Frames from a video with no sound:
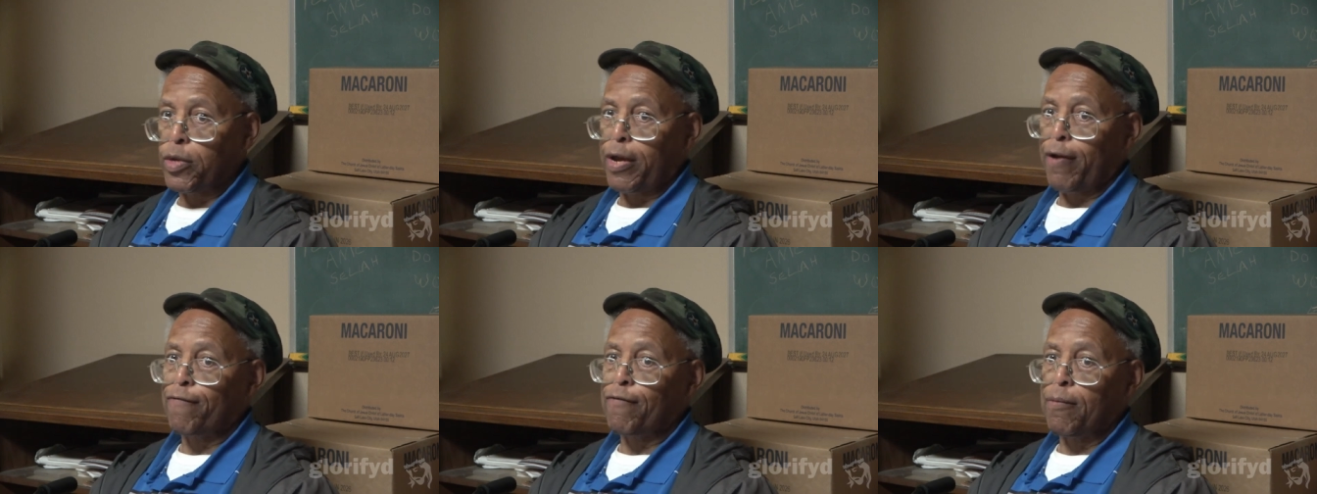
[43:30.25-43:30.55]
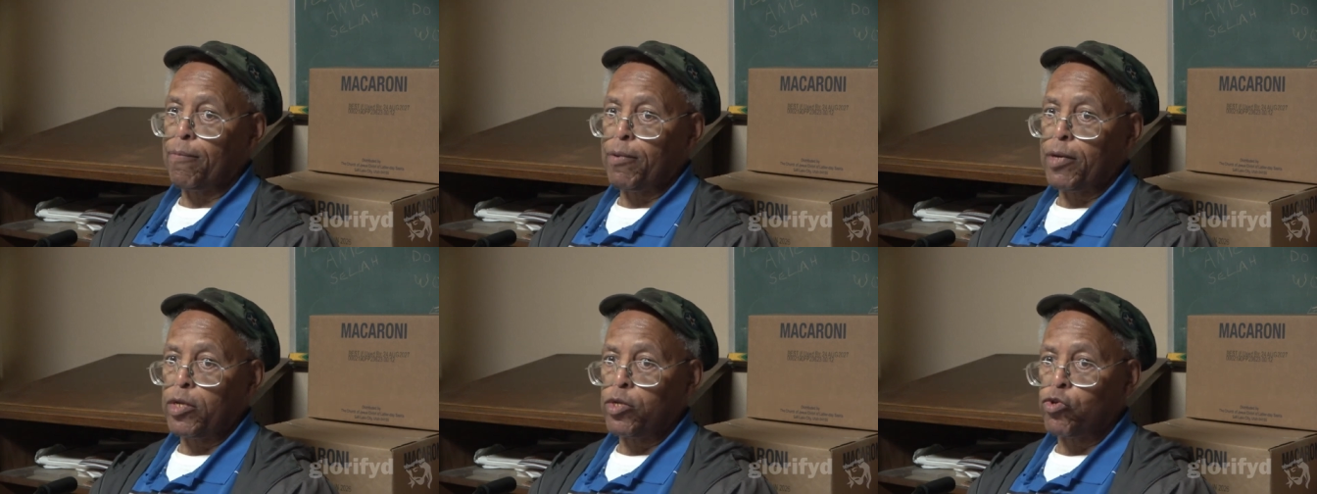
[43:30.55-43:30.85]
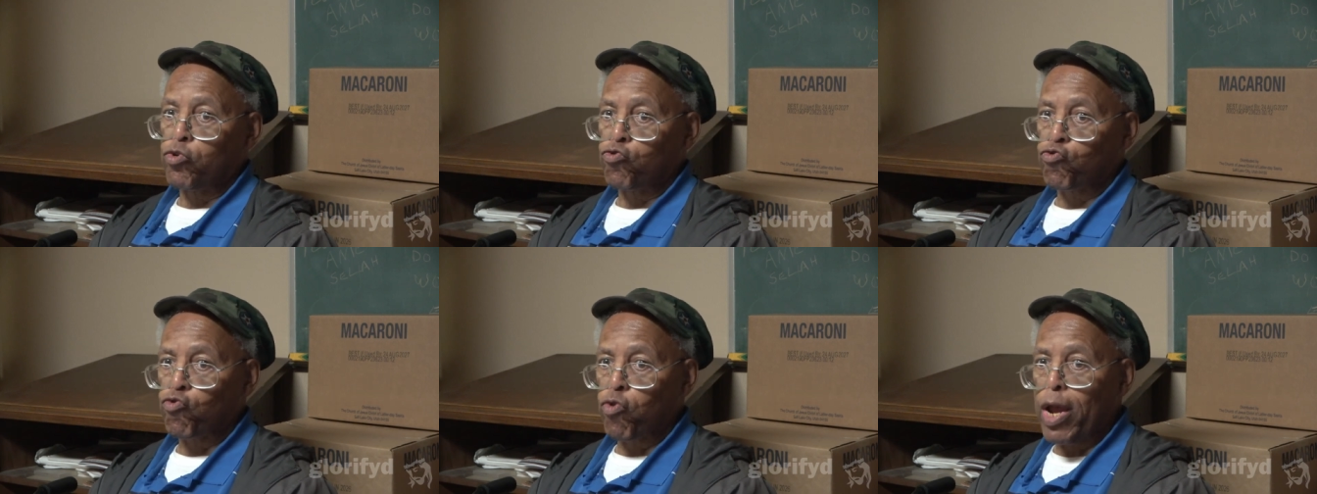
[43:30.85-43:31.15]
You have to be
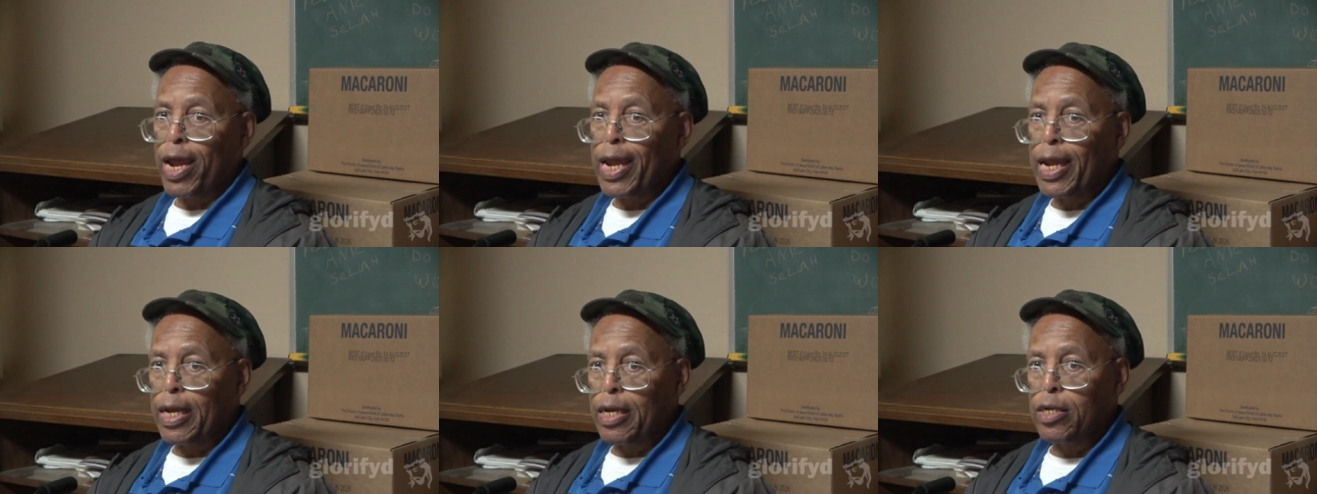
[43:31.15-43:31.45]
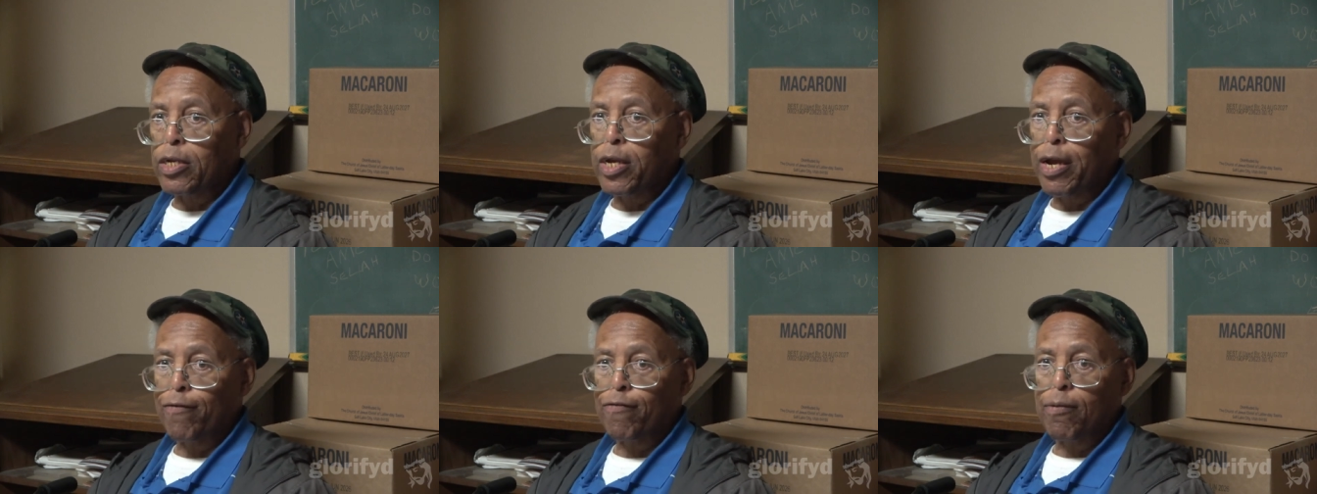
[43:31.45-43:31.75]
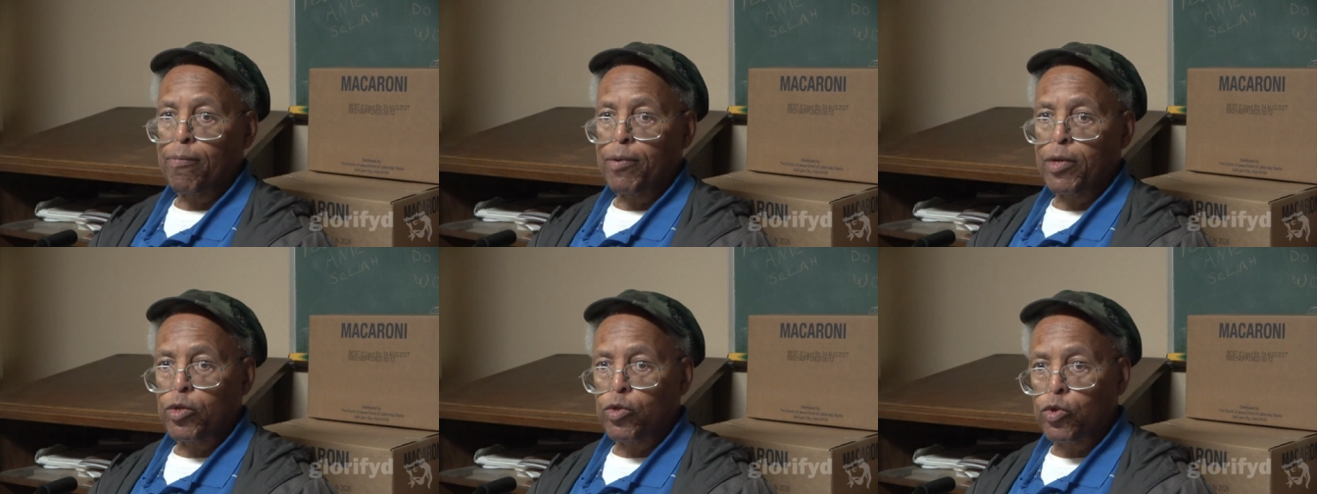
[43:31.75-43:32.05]
trained. You have
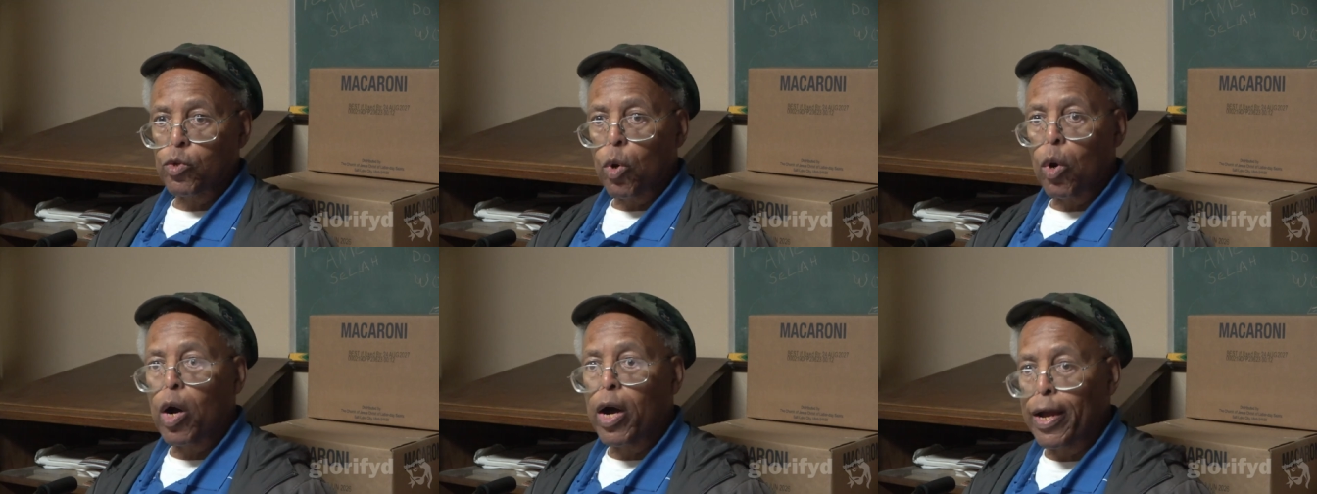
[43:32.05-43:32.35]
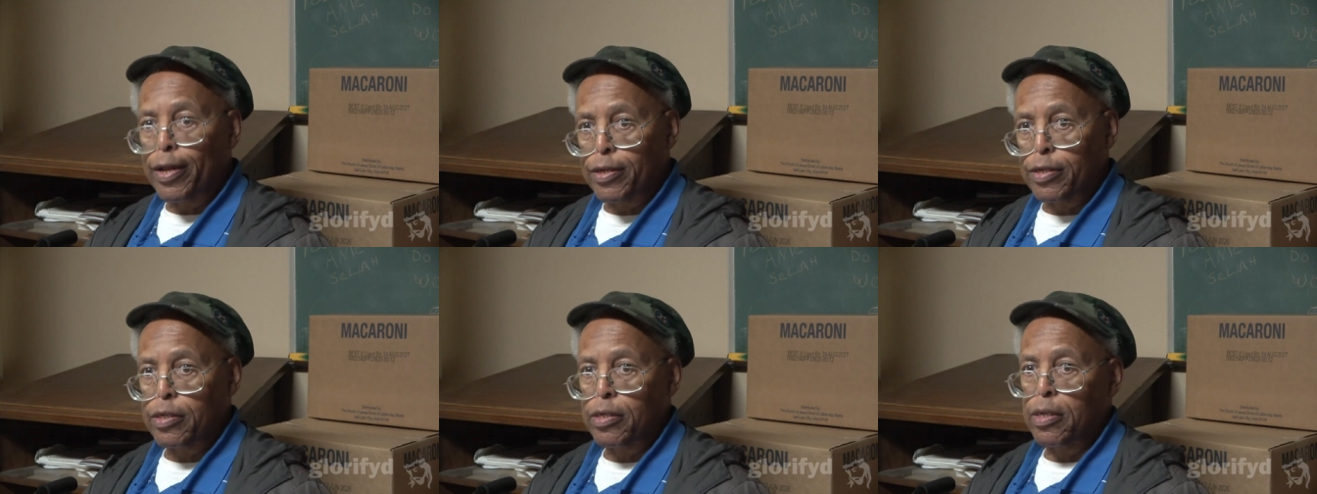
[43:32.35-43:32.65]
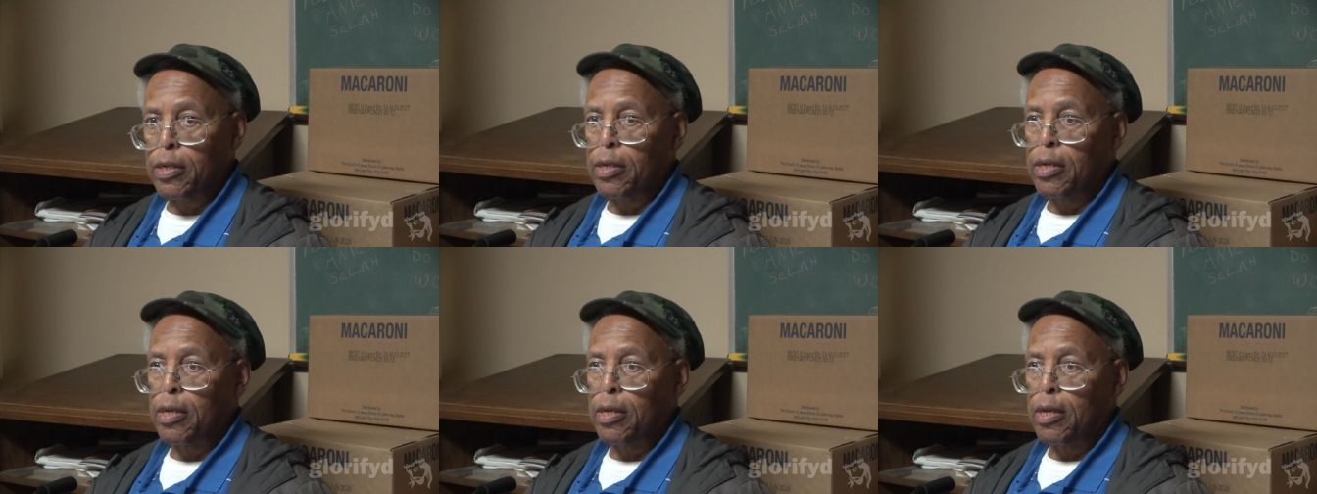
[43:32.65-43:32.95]
to be taught